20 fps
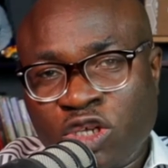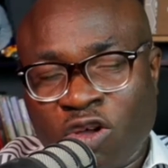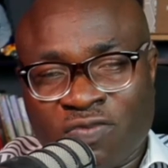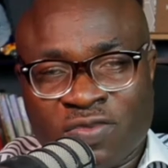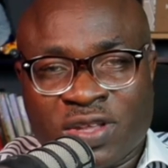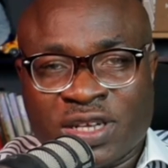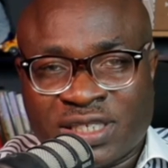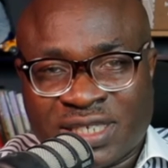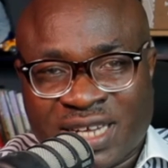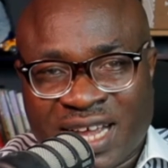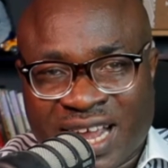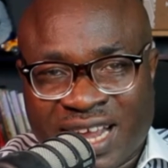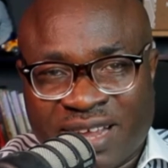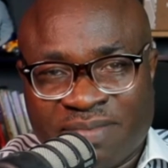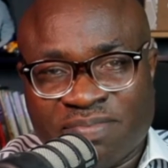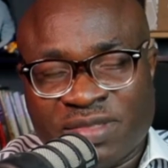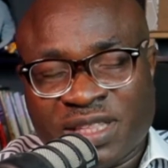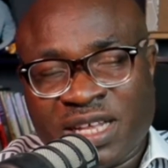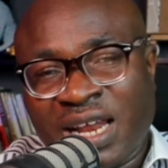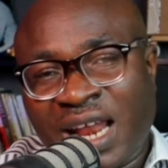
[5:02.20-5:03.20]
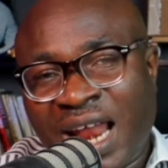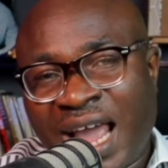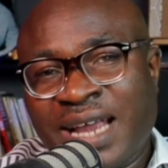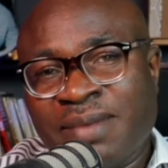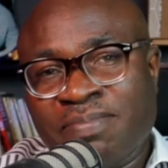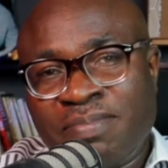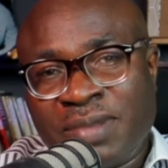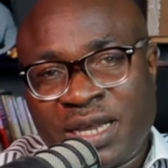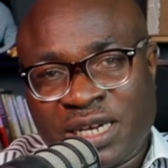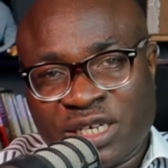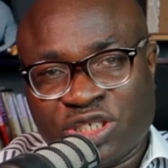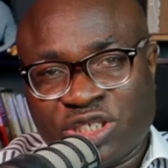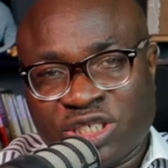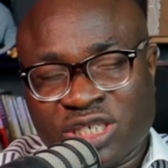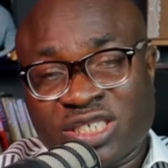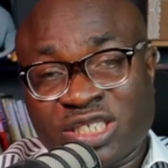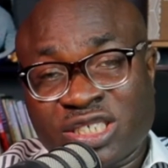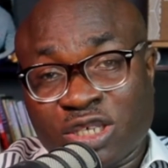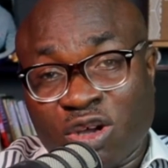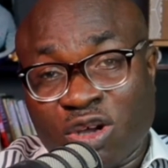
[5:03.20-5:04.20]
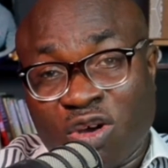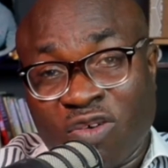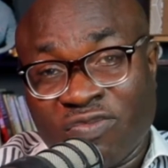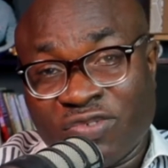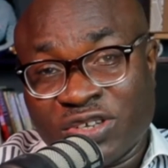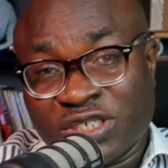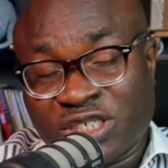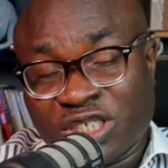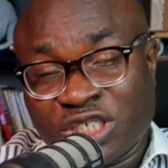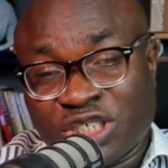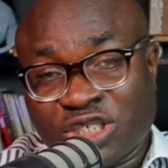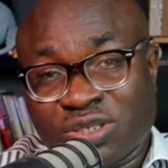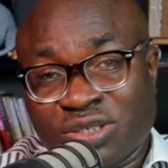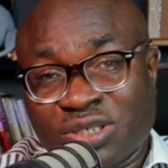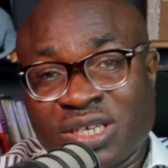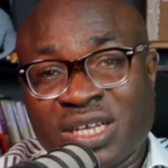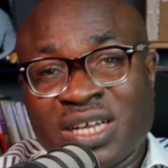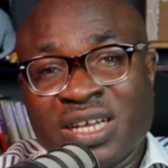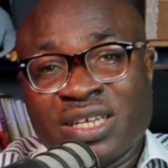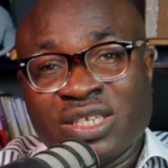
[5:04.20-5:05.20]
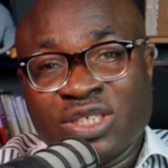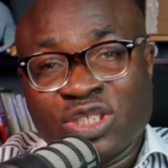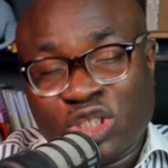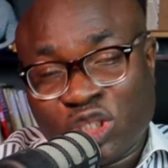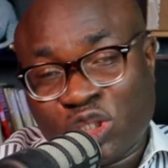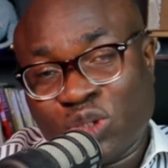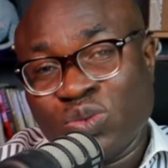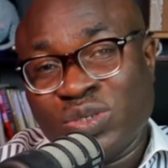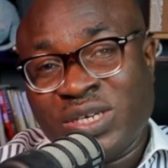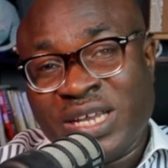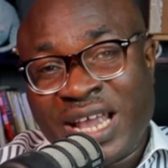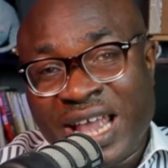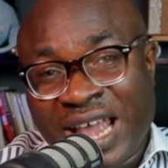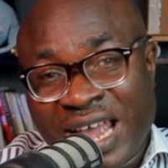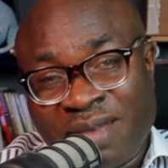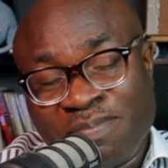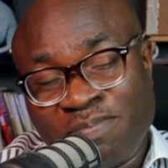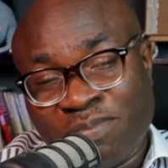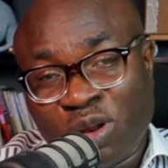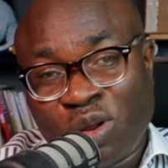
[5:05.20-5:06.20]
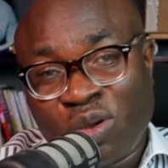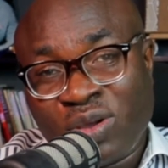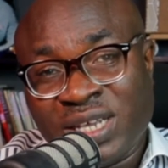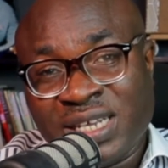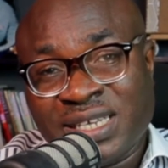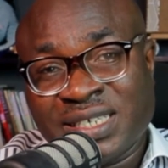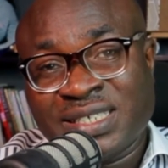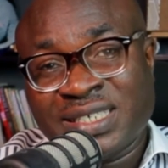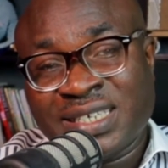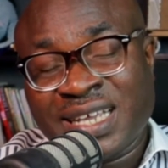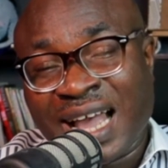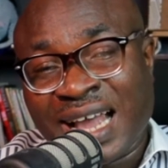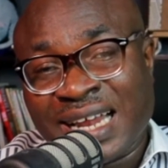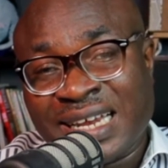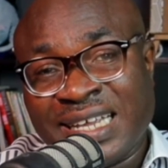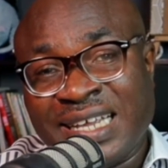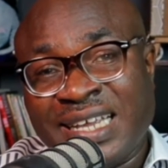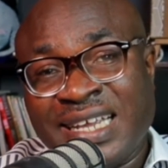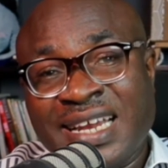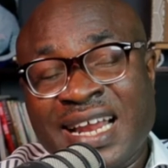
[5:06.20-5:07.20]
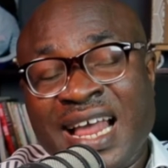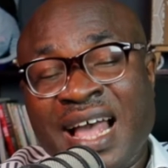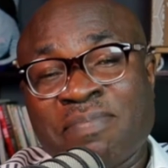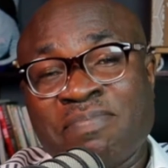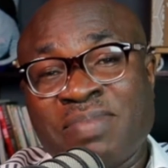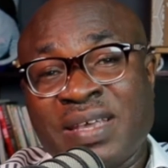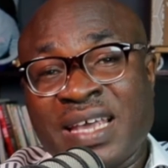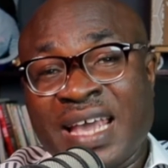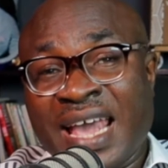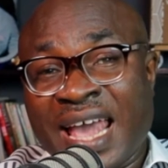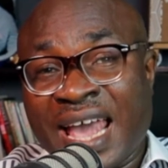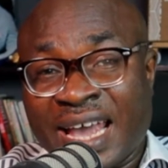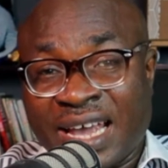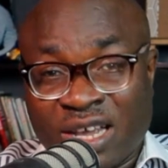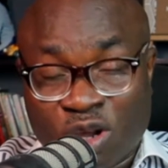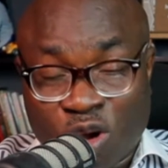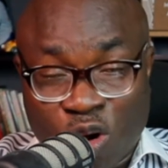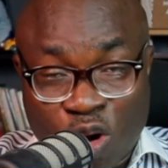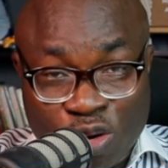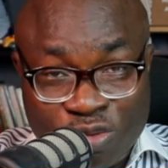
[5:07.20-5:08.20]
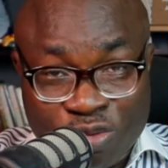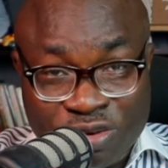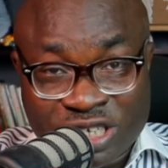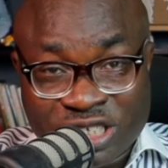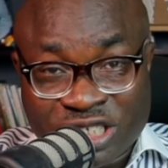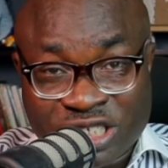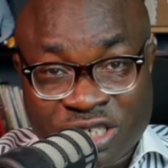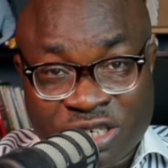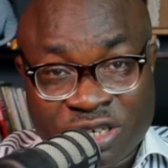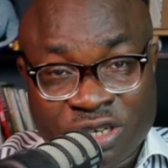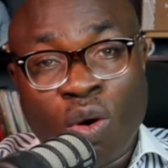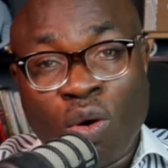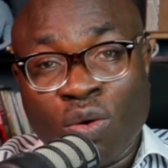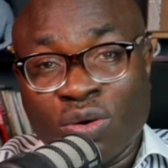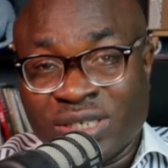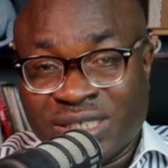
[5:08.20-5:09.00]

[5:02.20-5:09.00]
of the time, the line manager's conversation to the employees can either be encouraging or